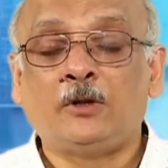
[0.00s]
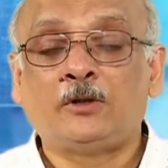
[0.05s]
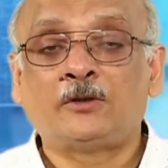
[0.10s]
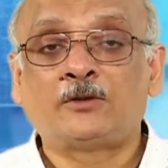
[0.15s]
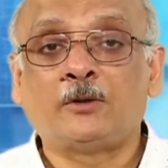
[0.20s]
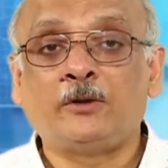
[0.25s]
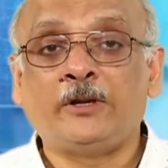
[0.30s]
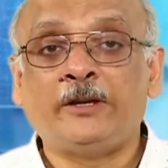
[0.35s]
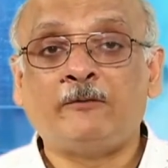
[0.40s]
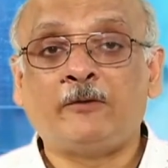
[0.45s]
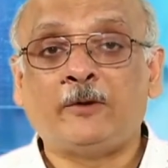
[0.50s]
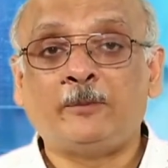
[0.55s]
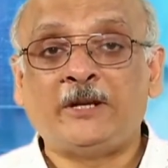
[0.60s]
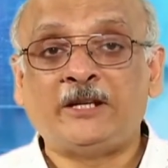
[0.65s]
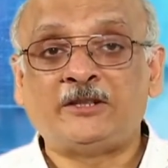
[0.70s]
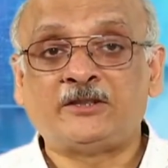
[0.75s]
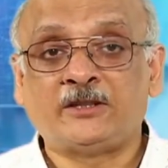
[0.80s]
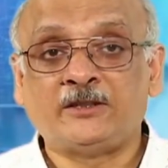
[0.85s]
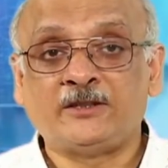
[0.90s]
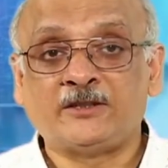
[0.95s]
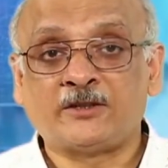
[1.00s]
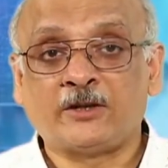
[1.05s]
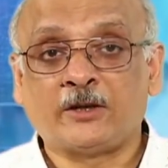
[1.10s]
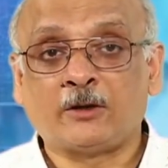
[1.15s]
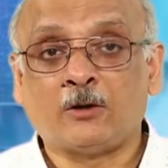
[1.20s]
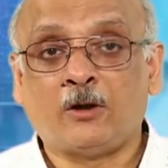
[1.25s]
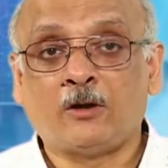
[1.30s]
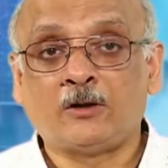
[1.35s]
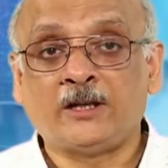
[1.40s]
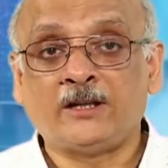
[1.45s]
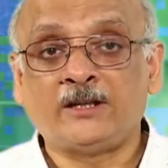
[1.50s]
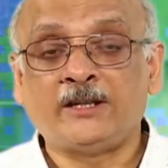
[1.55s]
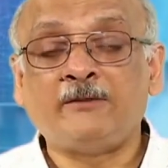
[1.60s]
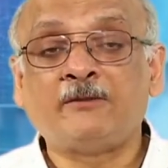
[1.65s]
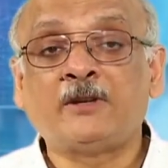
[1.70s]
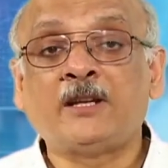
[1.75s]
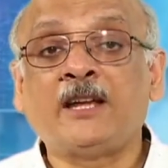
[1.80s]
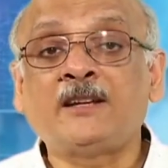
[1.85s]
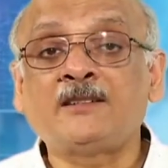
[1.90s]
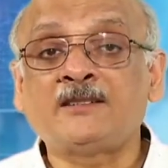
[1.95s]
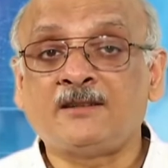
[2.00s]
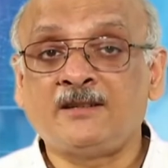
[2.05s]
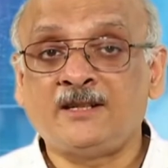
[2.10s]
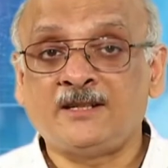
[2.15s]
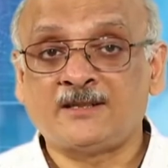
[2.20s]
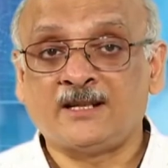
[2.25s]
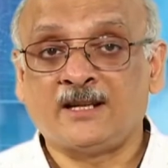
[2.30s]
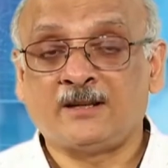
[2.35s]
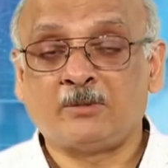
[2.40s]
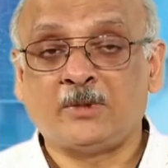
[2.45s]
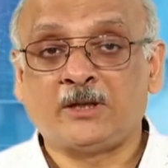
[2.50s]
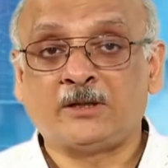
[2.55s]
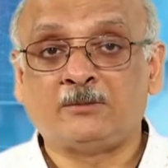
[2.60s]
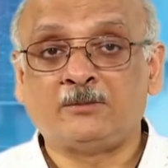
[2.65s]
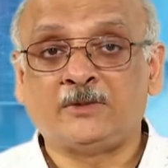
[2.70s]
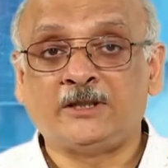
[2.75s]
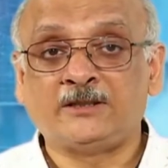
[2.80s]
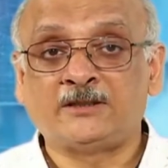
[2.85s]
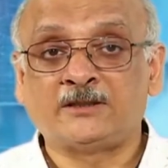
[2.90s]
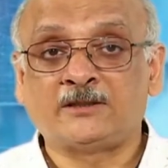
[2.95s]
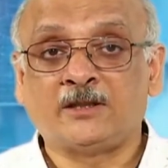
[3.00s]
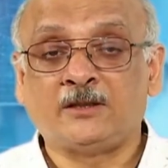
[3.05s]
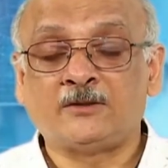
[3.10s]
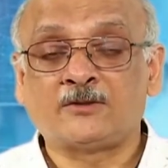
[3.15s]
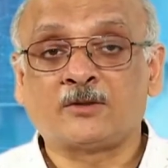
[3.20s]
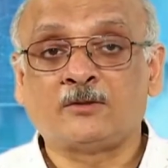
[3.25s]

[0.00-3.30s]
So information is recorded, even X-rays have become digital.